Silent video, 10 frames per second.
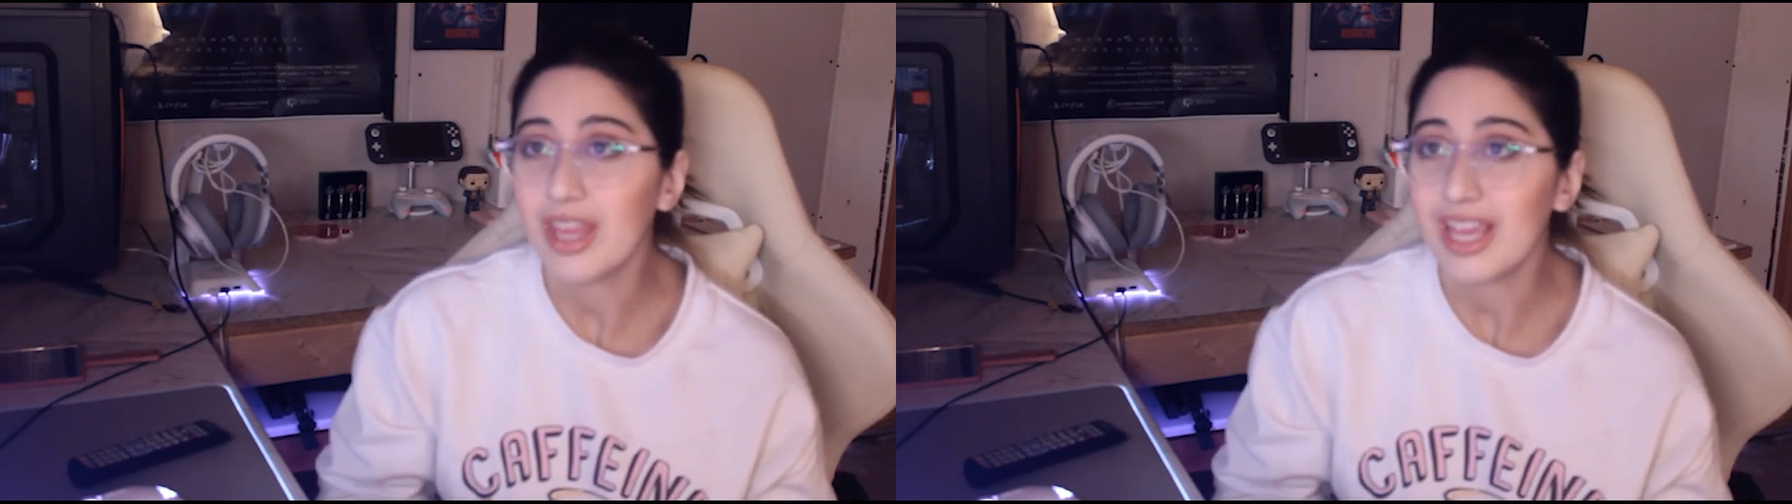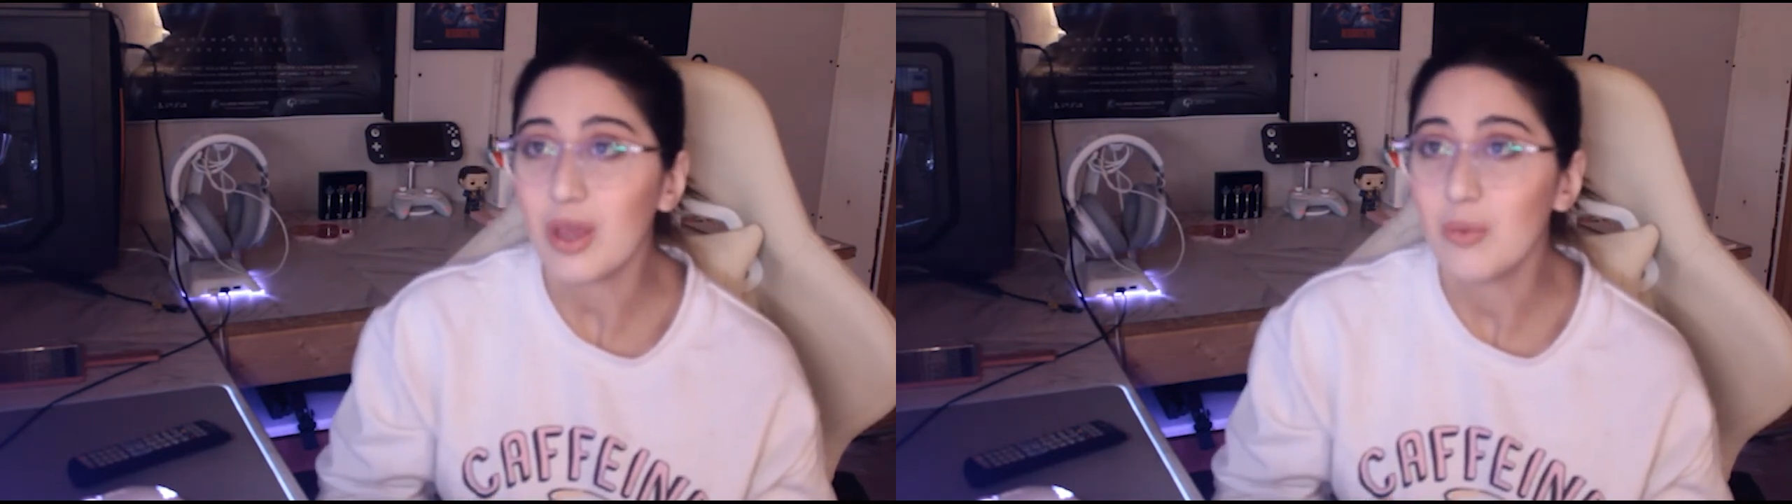
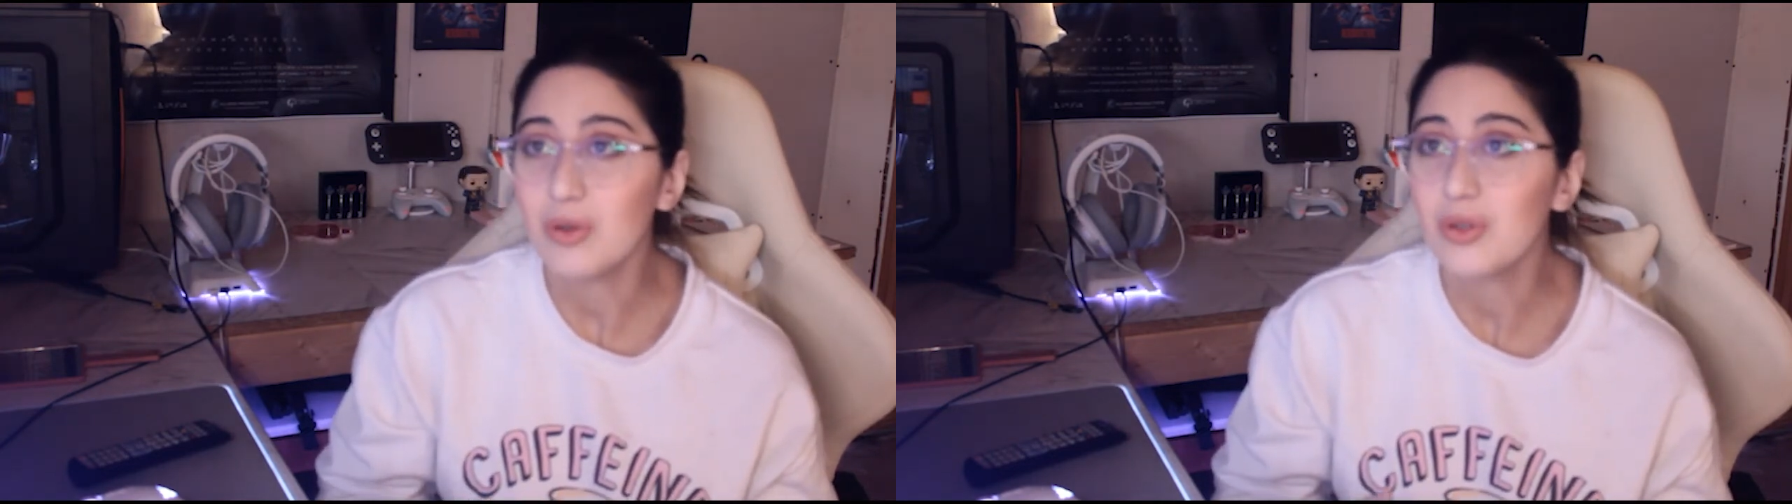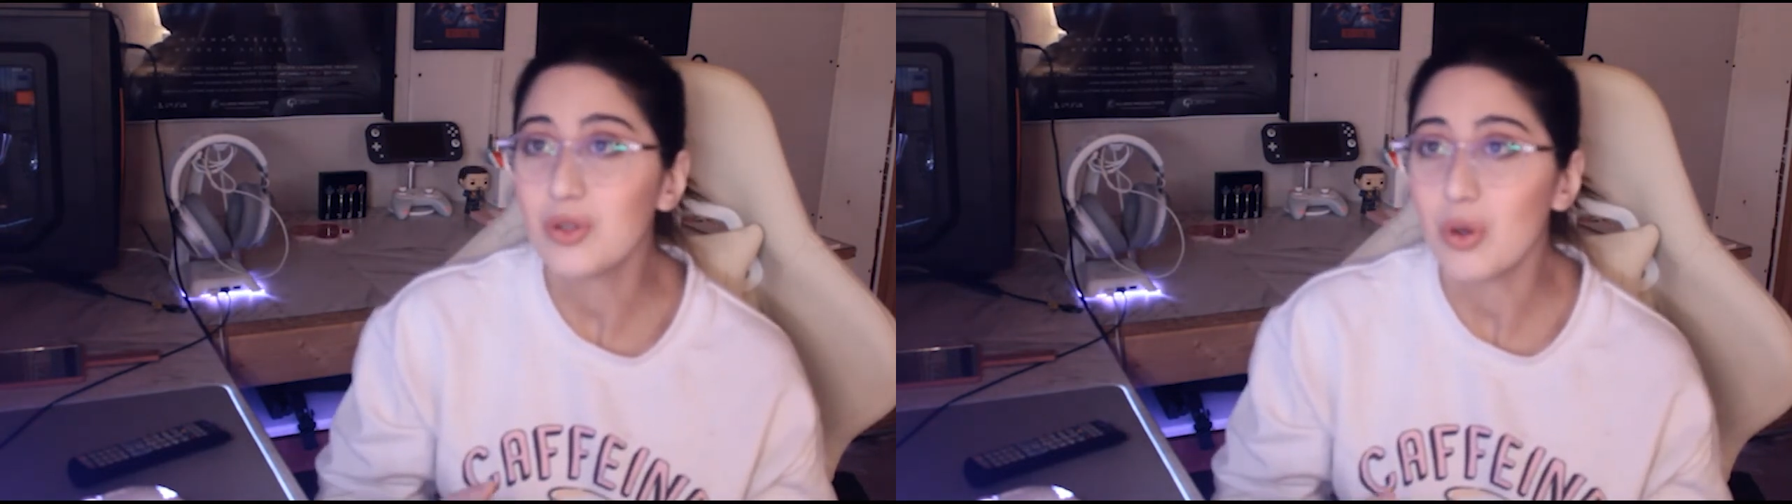Like, it
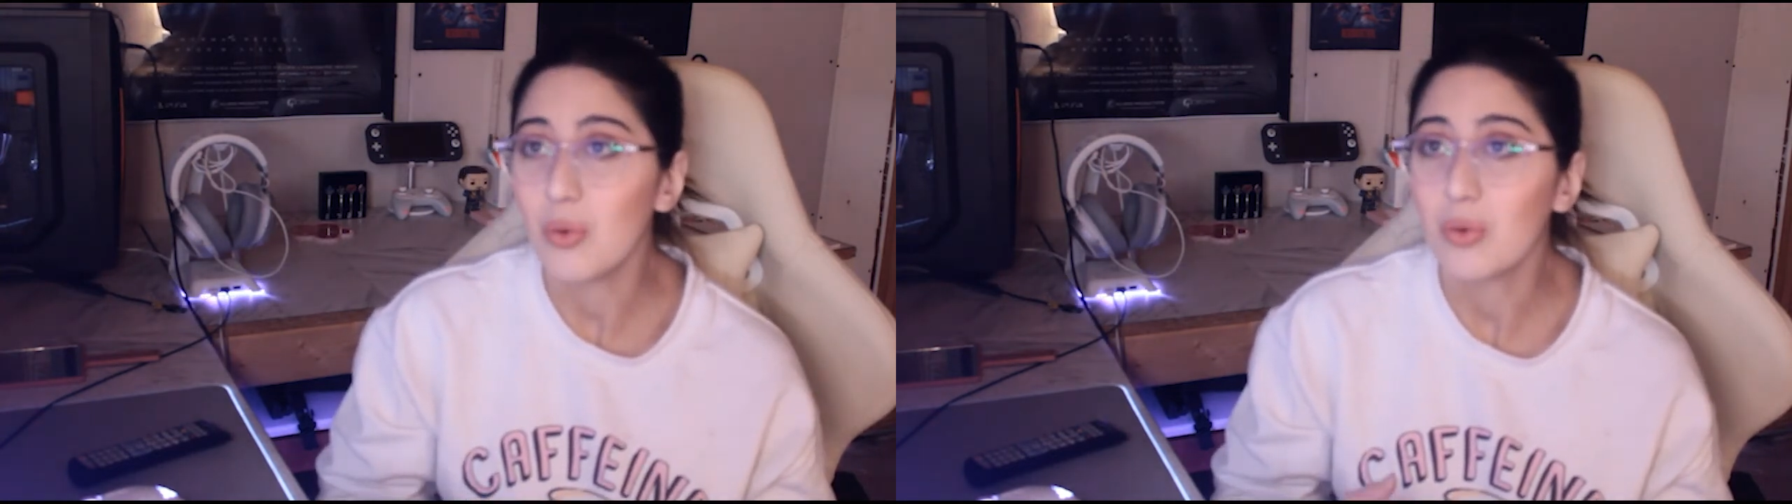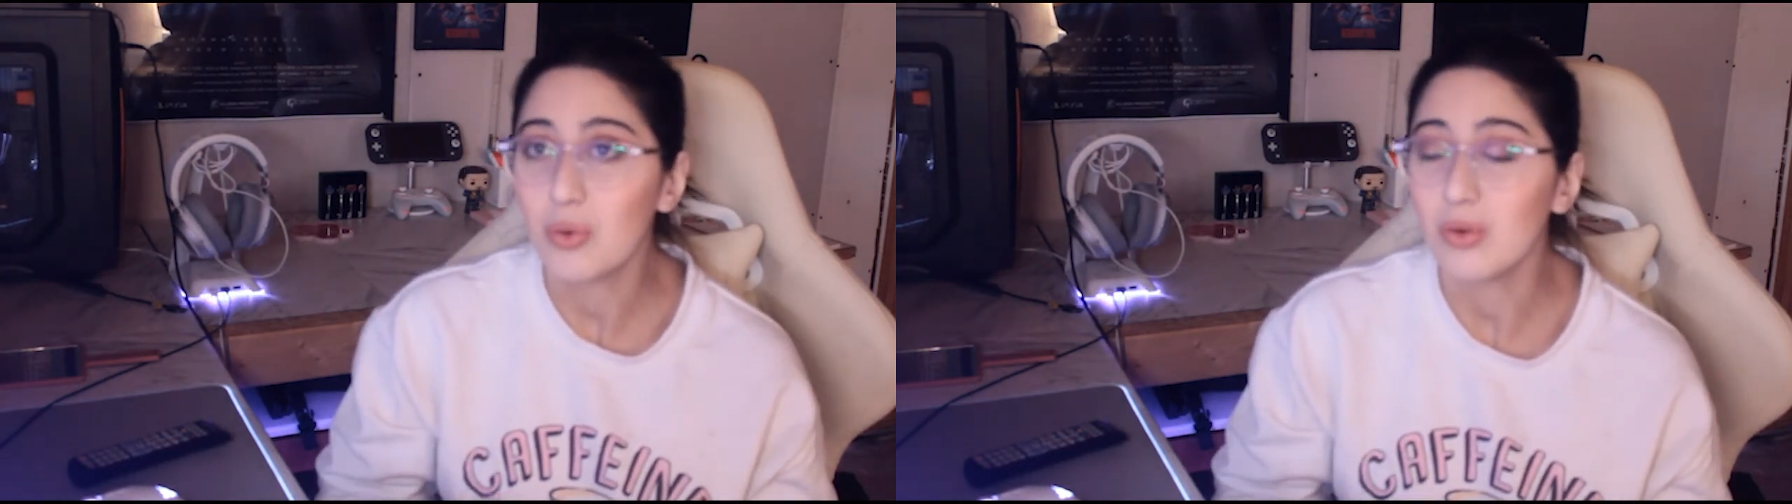was
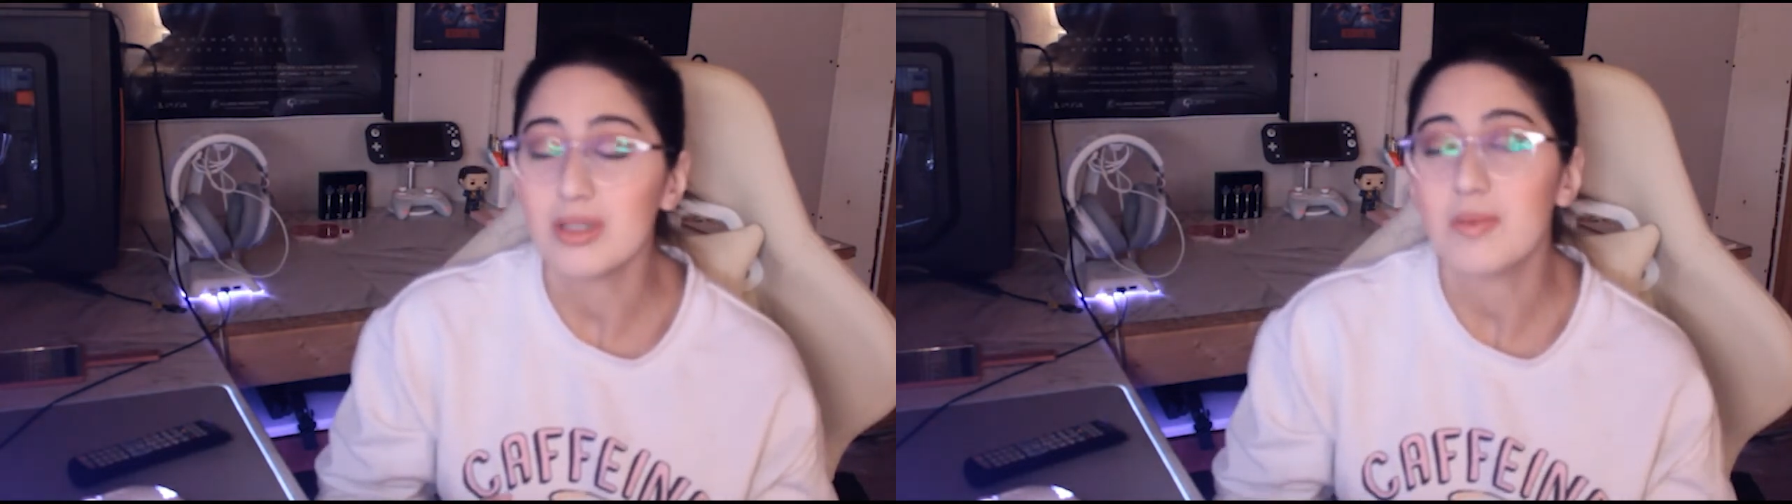so cool,